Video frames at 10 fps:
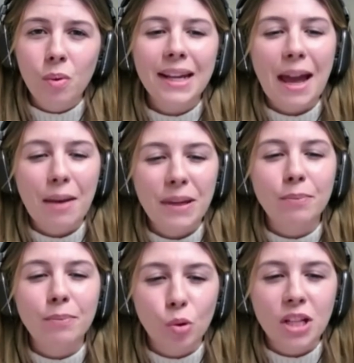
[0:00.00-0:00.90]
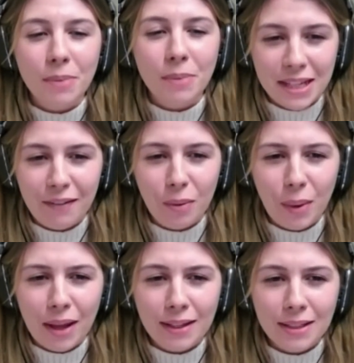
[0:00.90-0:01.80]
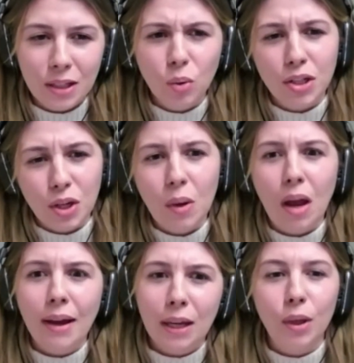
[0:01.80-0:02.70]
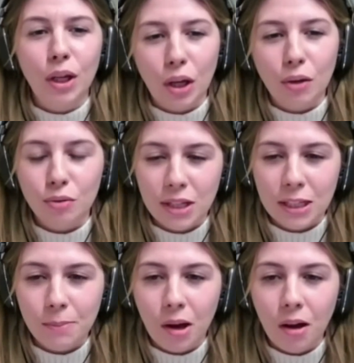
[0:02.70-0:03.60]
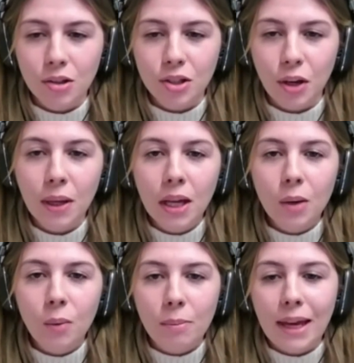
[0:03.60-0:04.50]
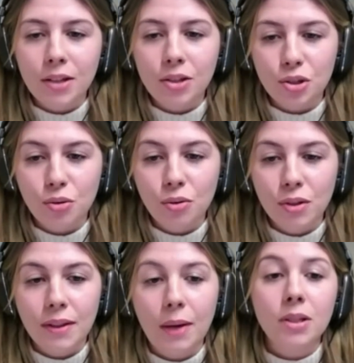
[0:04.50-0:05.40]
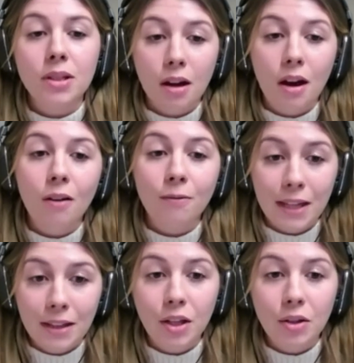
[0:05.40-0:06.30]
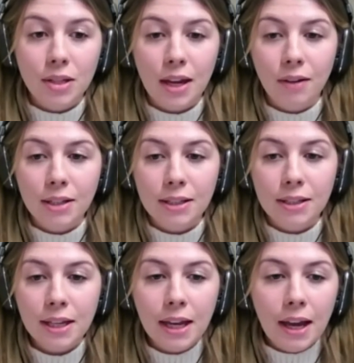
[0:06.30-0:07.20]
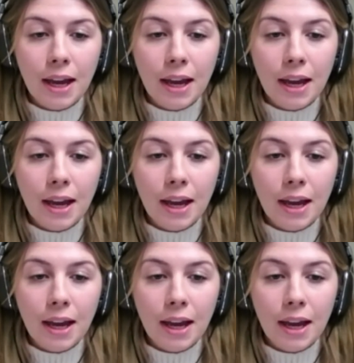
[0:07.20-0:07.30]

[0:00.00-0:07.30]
were kept being brought up as an area where they said, oh, I don't like it when I go through this part. So we made sure that there were staff in those areas.